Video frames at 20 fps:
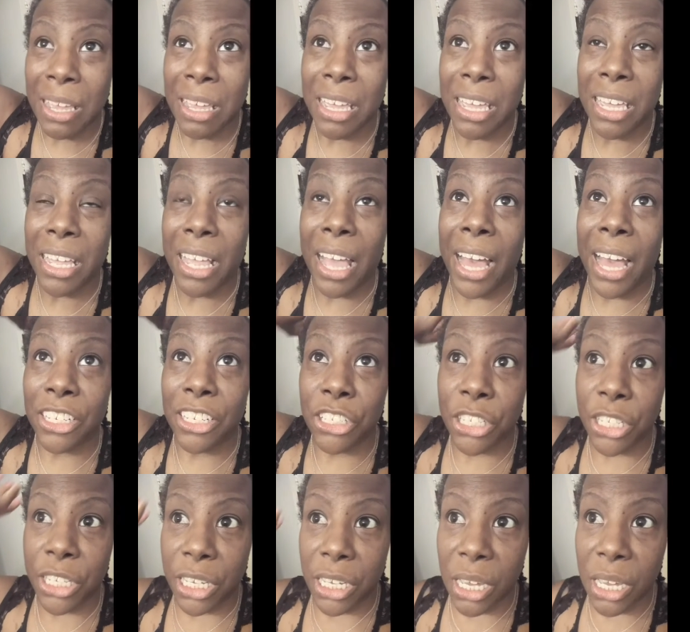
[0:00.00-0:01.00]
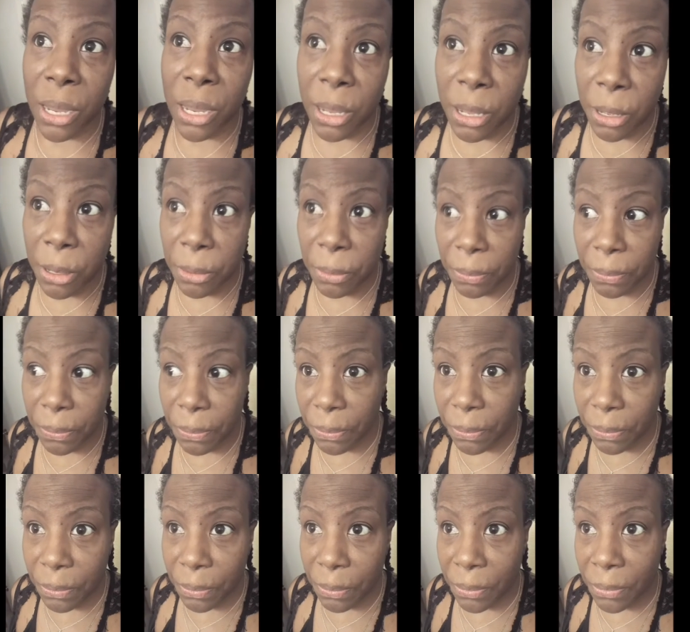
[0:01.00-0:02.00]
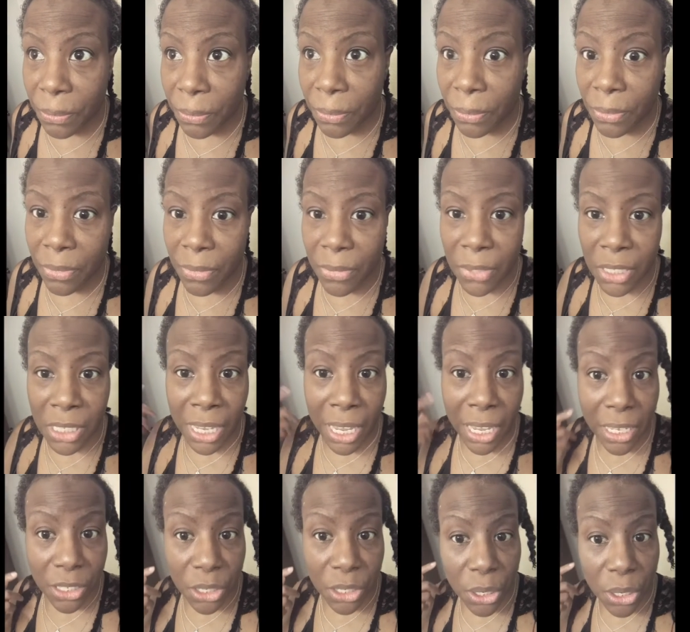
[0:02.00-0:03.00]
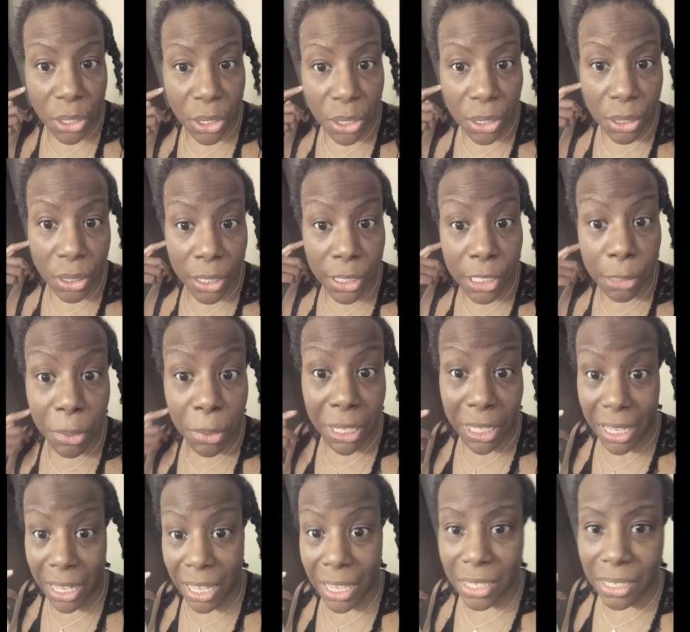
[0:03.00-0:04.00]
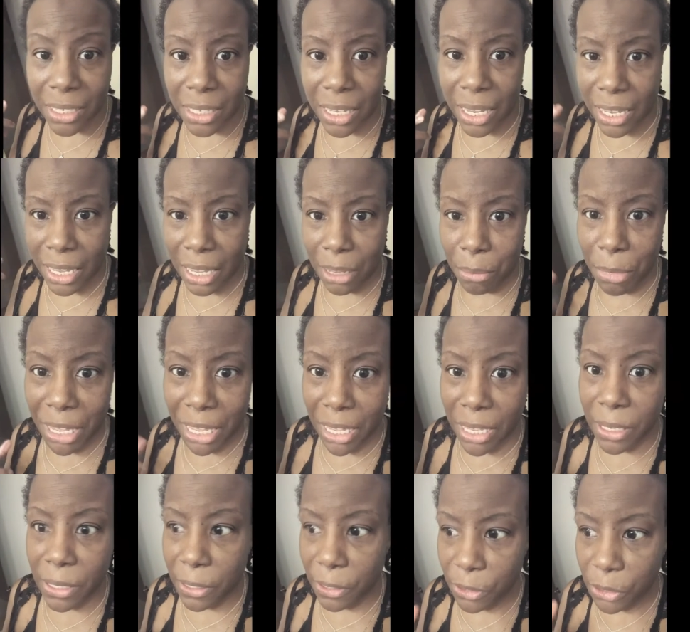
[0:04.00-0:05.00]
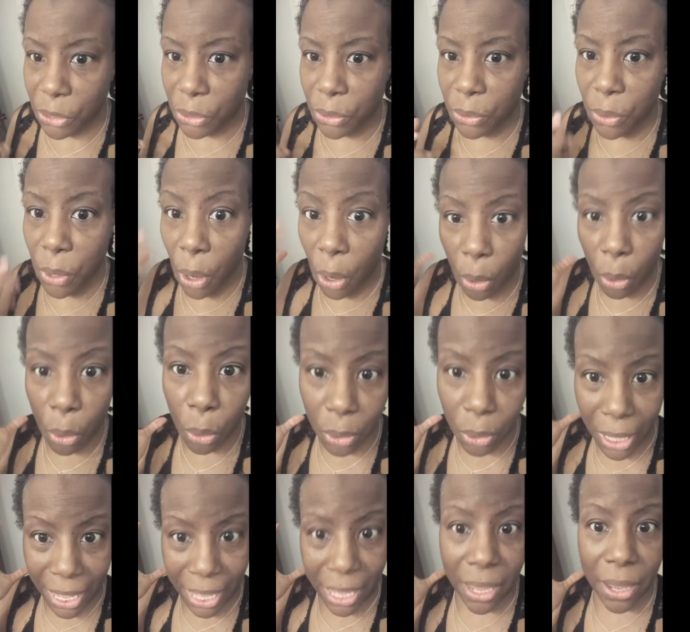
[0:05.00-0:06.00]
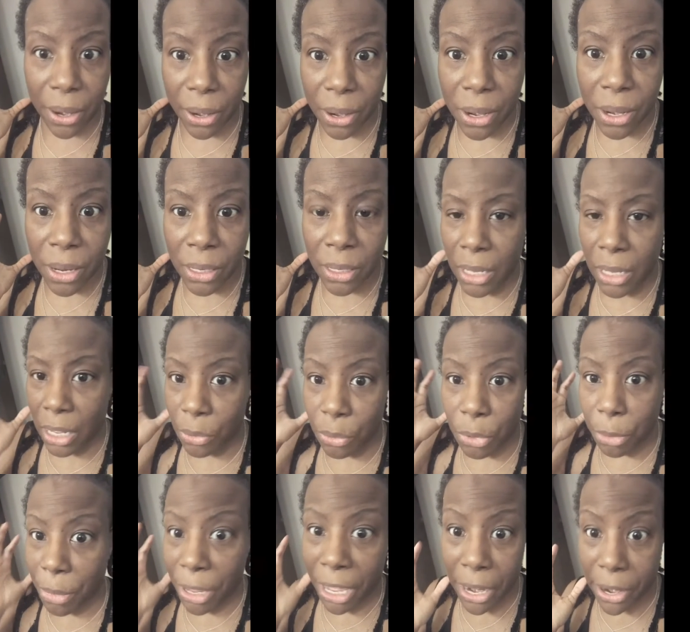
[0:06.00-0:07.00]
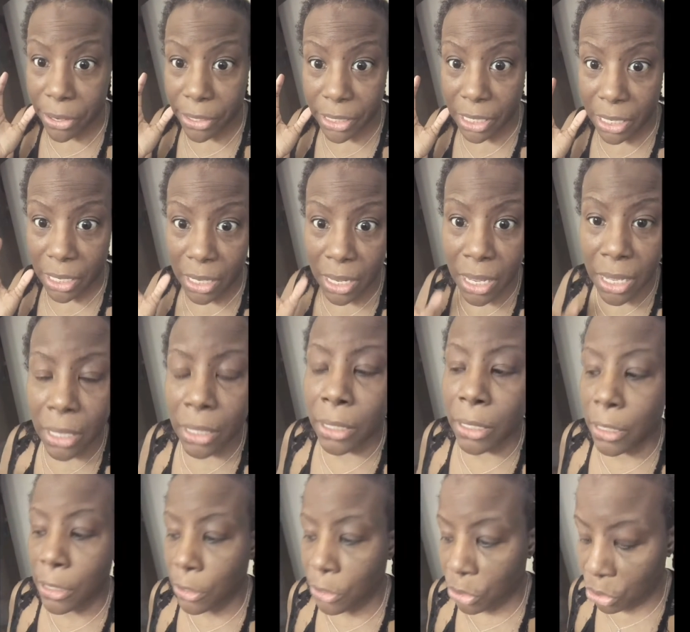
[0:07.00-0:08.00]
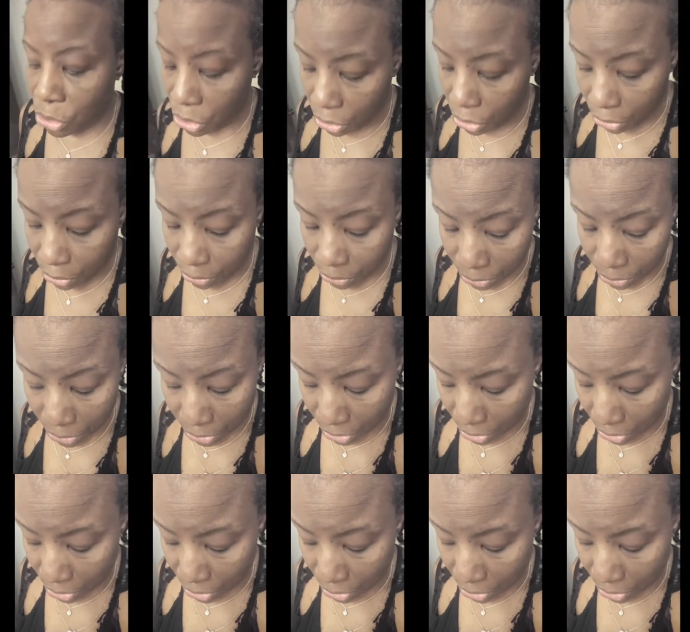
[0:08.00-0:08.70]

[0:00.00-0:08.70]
it actually takes the split ends and they make it into whole hair. It repairs it. So